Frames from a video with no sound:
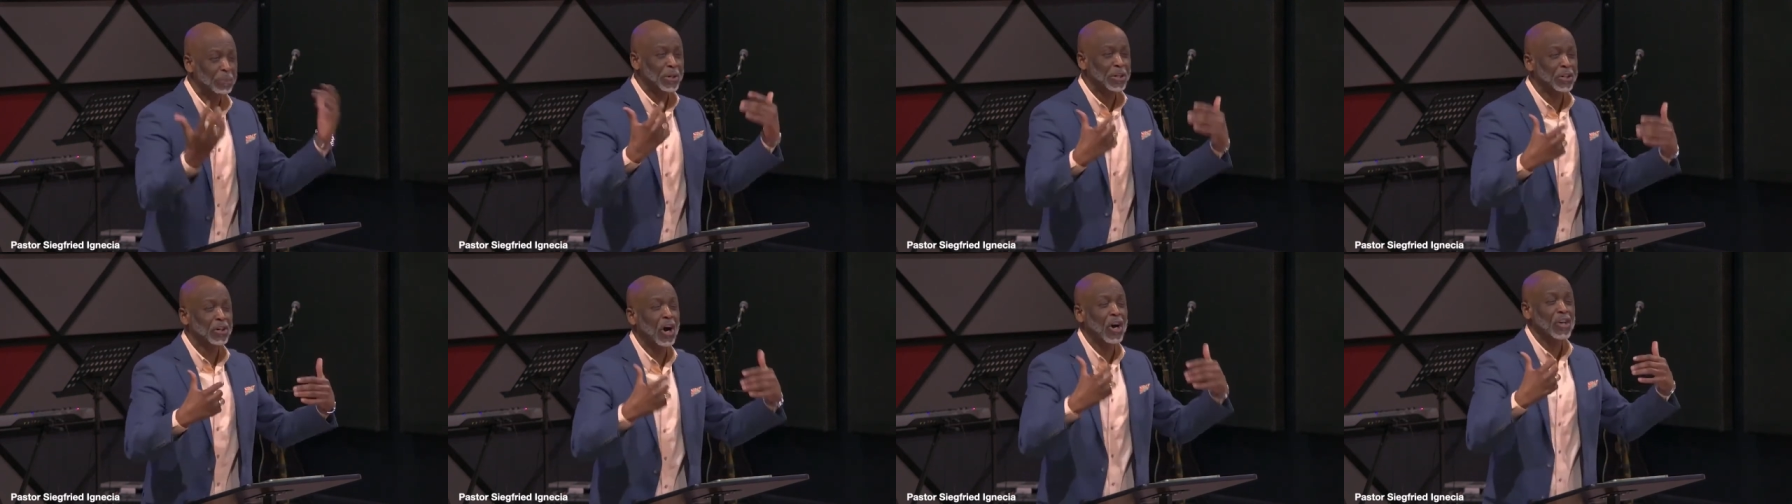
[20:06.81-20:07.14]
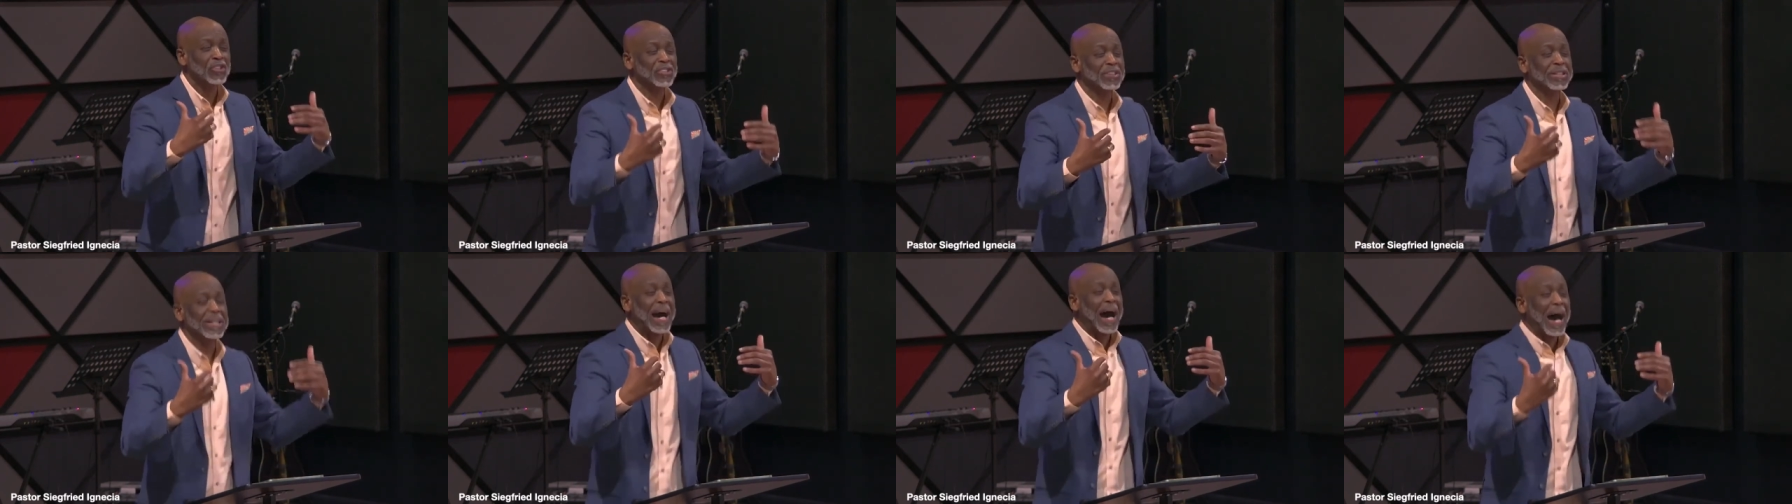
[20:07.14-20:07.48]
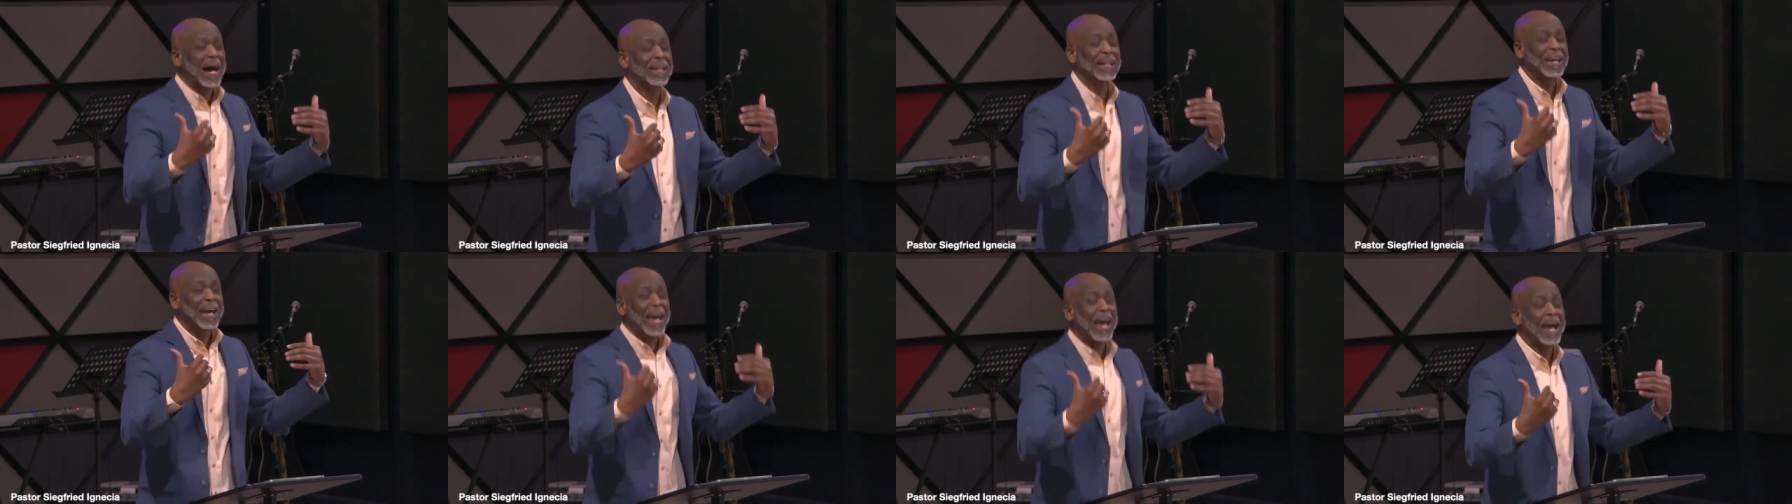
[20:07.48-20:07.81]
because
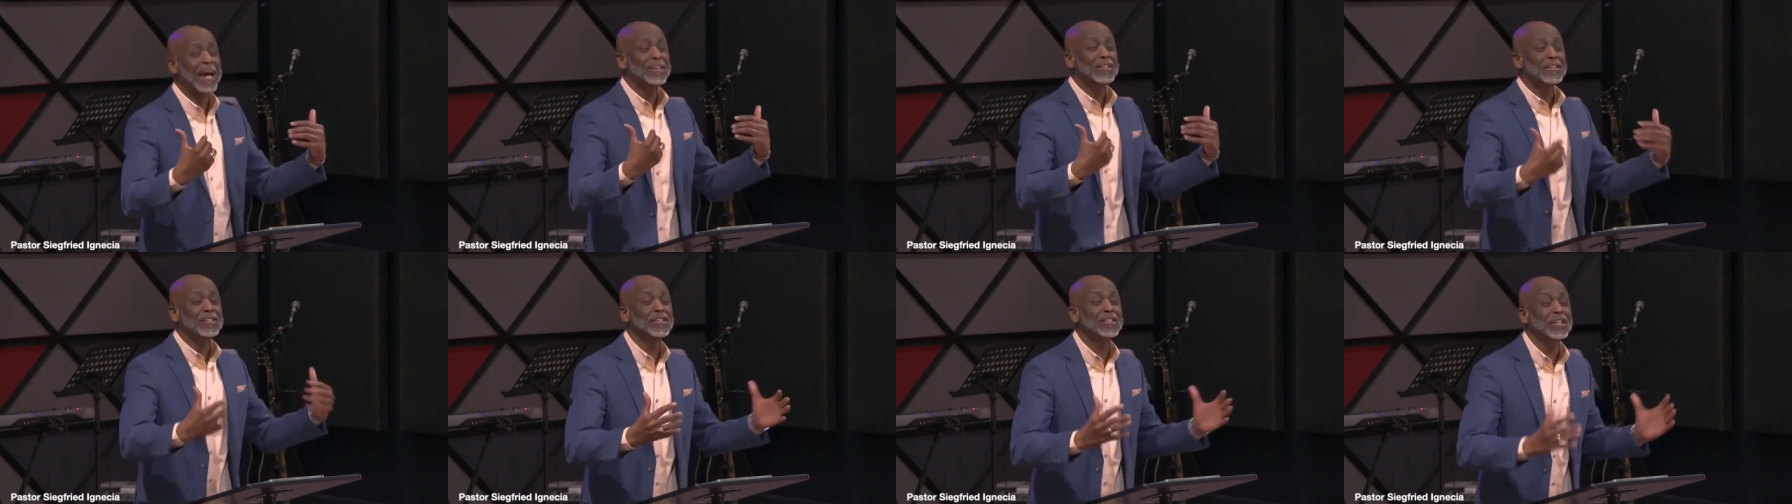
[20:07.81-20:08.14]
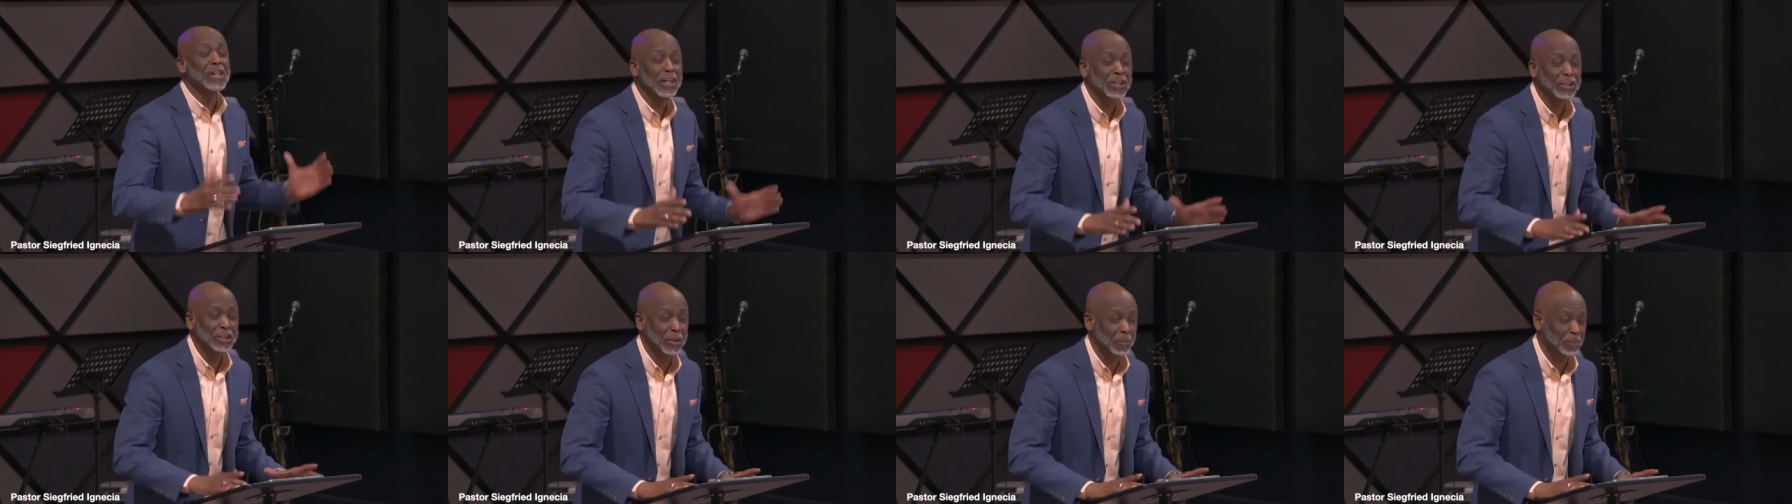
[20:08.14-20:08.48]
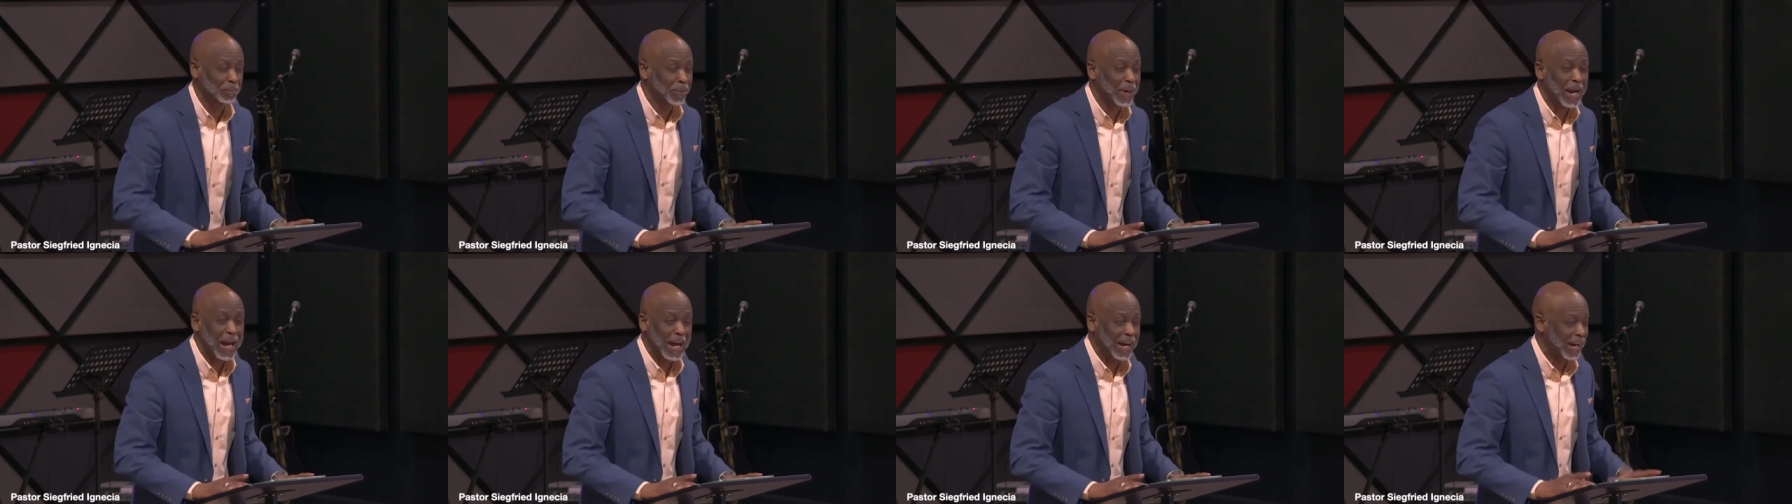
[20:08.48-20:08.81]
God answered
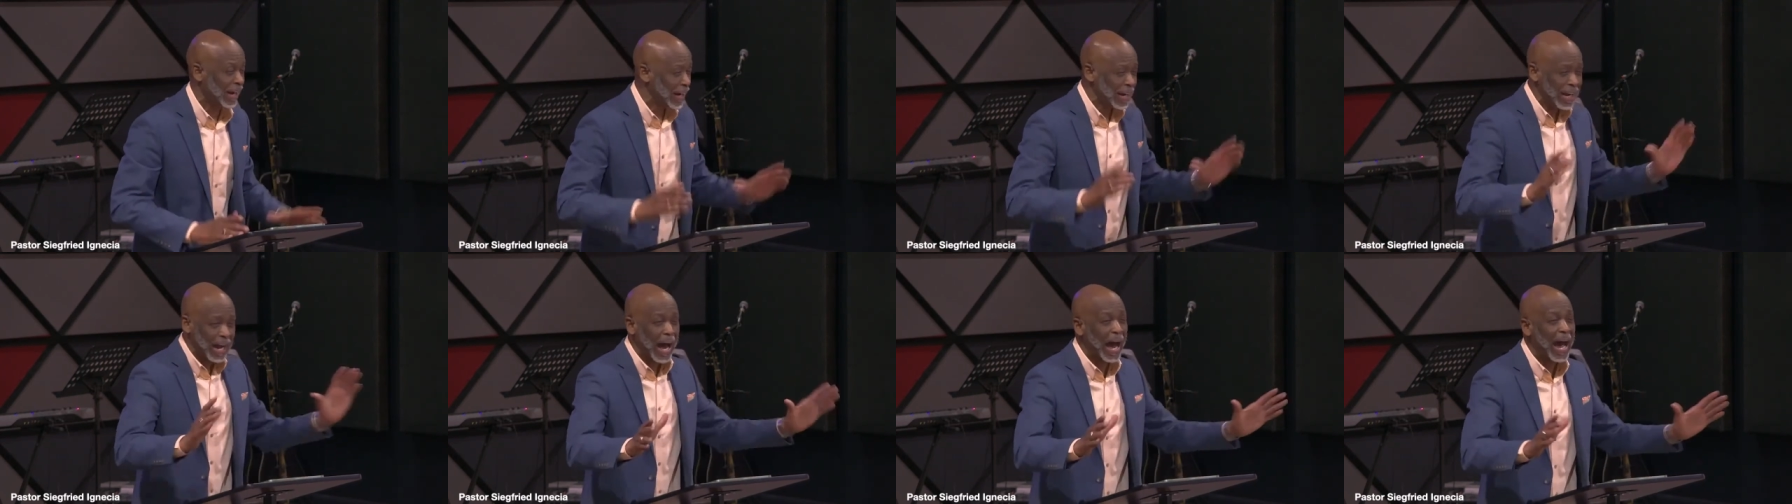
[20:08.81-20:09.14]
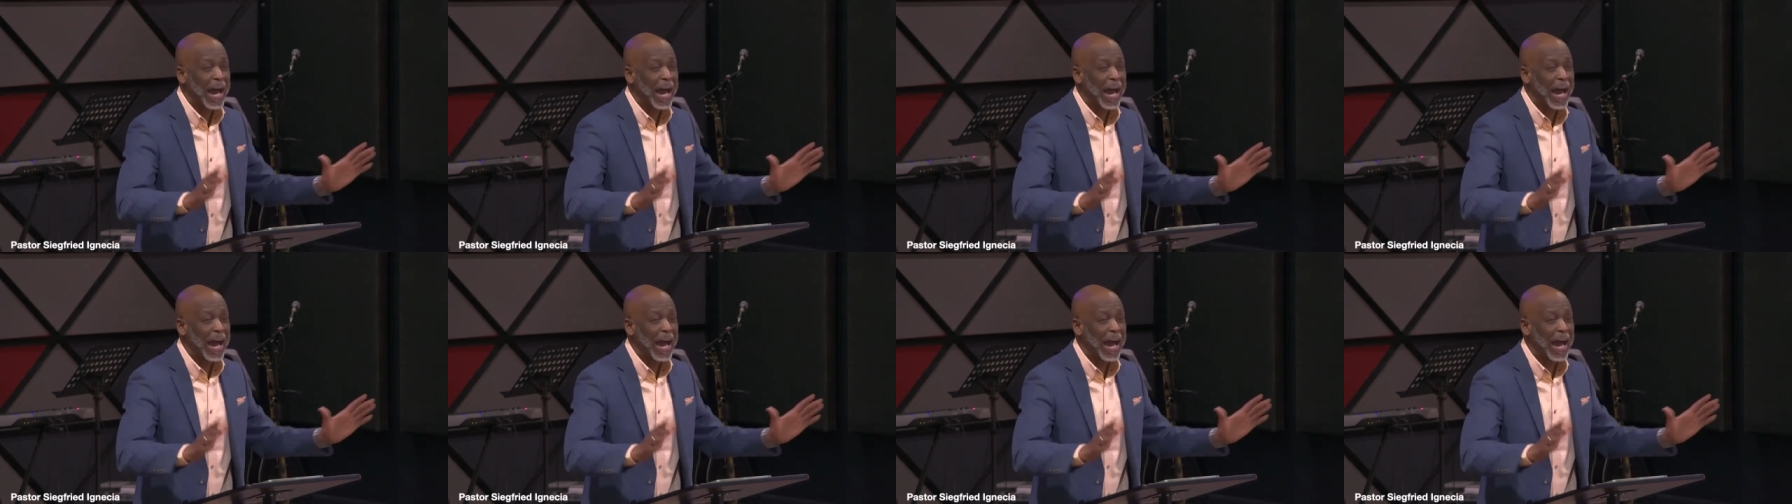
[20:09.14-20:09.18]
the prayer.